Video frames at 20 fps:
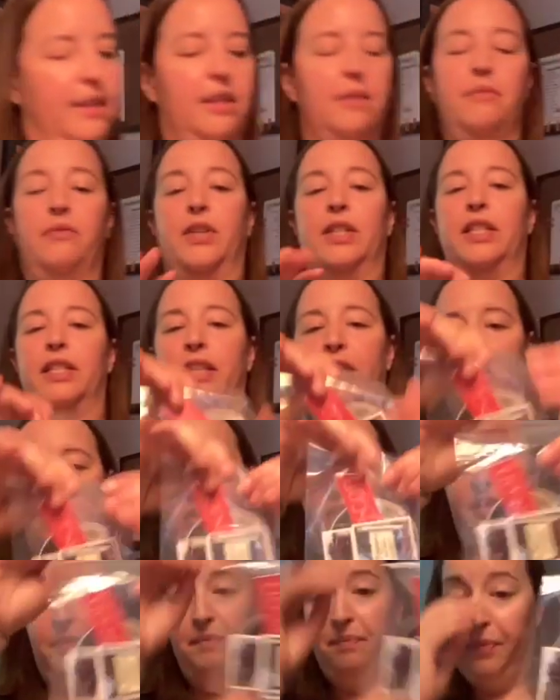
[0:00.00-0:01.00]
some fun
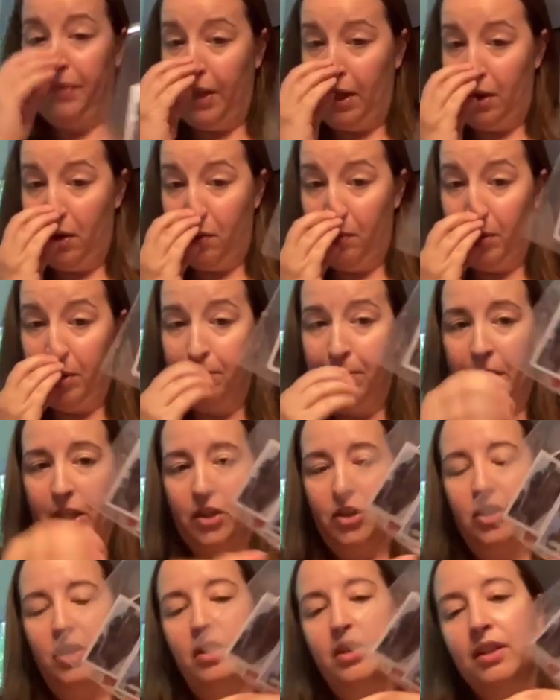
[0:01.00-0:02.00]
stickers with
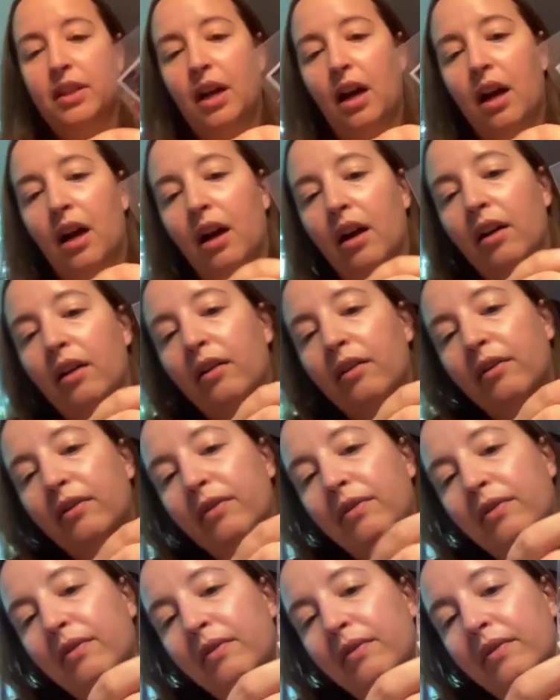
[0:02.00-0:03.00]
pictures of
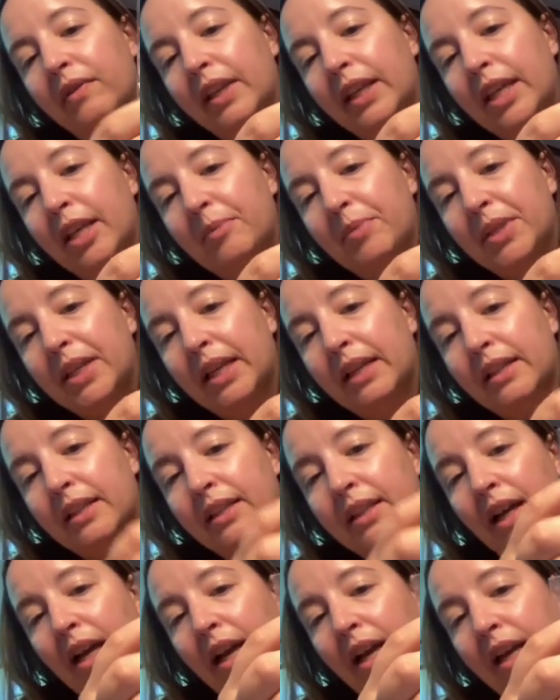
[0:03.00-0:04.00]
the Keepsakes
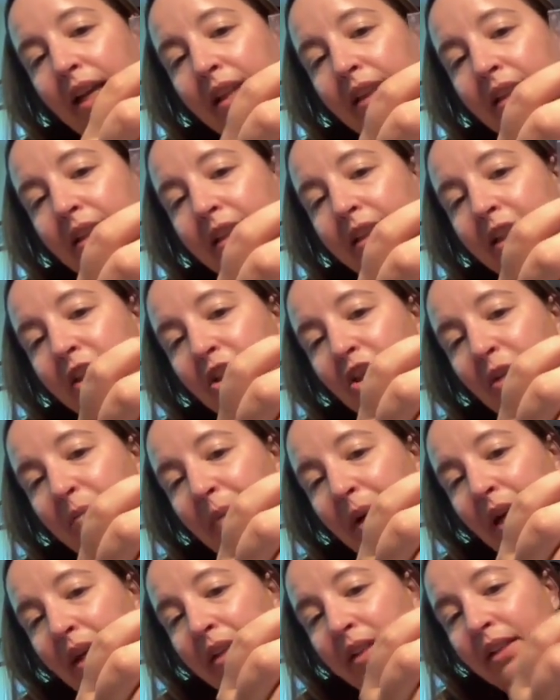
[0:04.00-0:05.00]
sign, the Stitchy
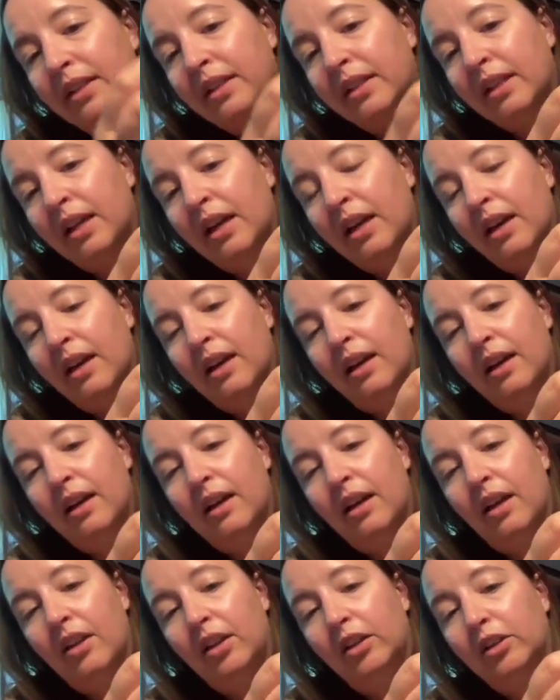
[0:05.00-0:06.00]
bus,
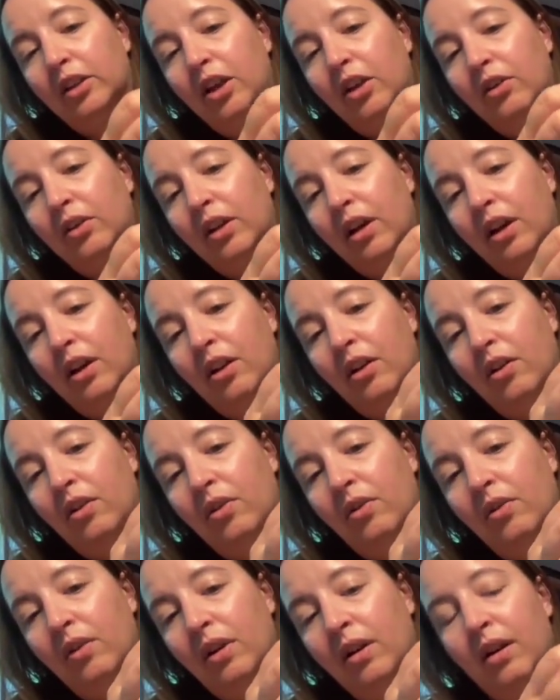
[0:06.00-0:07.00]
the
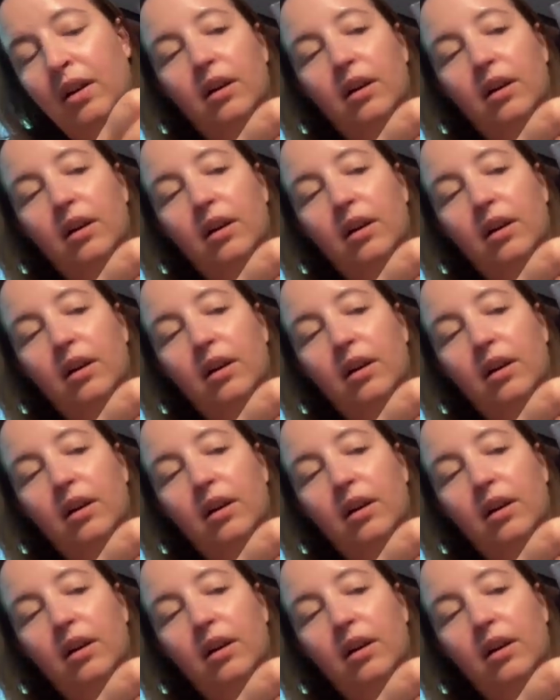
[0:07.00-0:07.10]
logo.